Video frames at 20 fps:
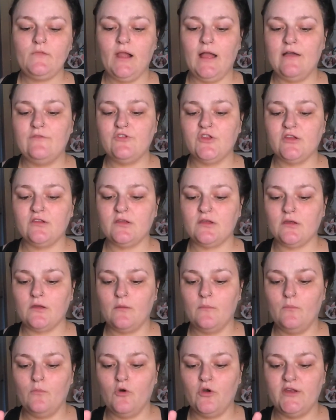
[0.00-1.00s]
I've just
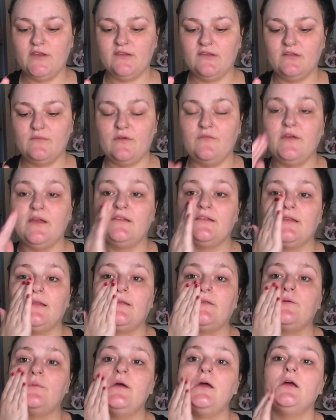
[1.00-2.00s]
moistened my face a
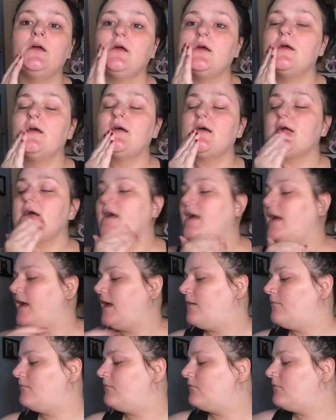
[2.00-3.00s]
little bit.
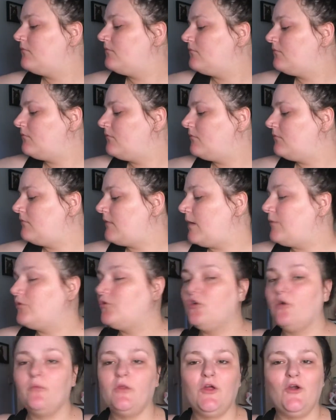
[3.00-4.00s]
Um, I would
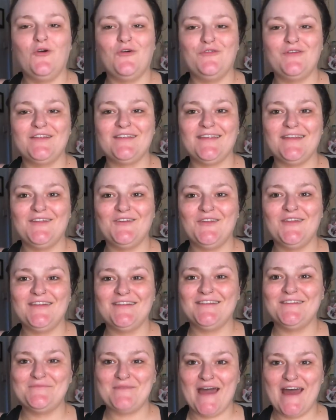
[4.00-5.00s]
normally obviously do
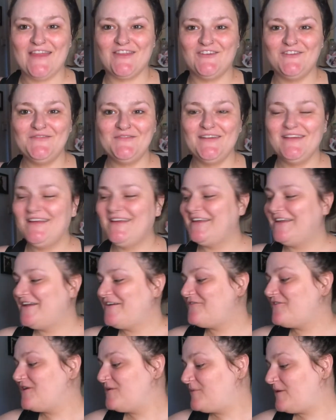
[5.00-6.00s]
this in the bathroom.
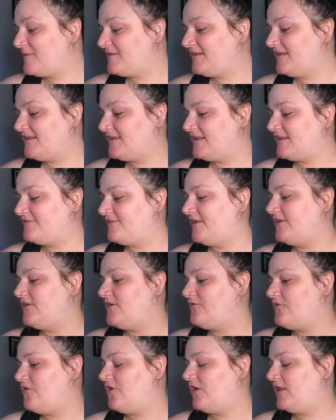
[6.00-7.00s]
For the purposes of this video,
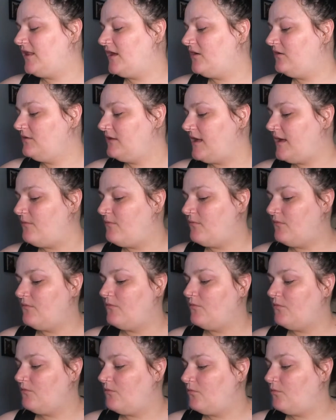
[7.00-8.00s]
I've got a little um,
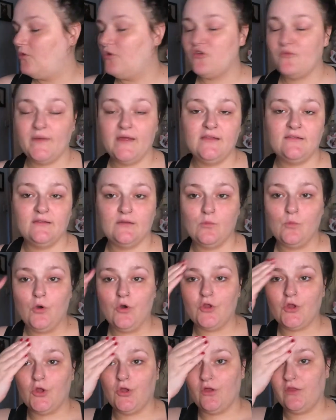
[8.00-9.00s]
wash basin and
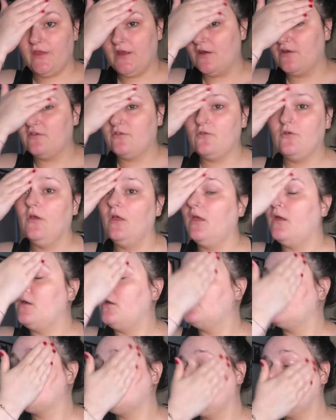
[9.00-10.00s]
washcloth here, so
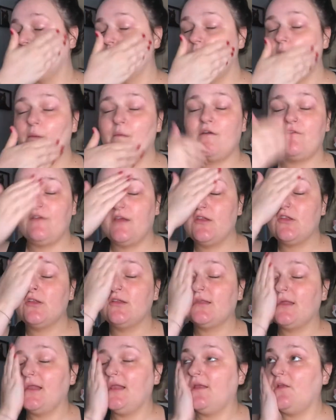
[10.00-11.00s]
it's going to make my face
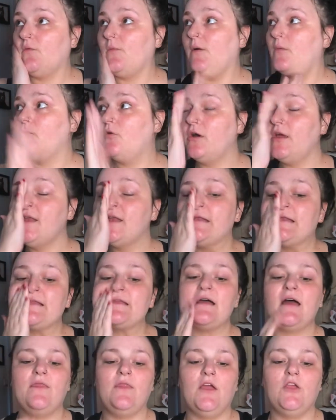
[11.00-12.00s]
just that little bit moist,
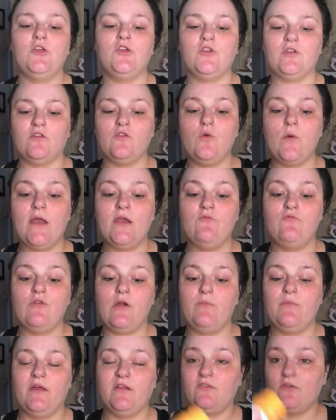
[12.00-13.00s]
and then you just go in and
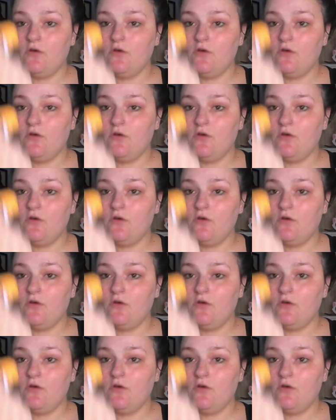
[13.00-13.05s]
rub this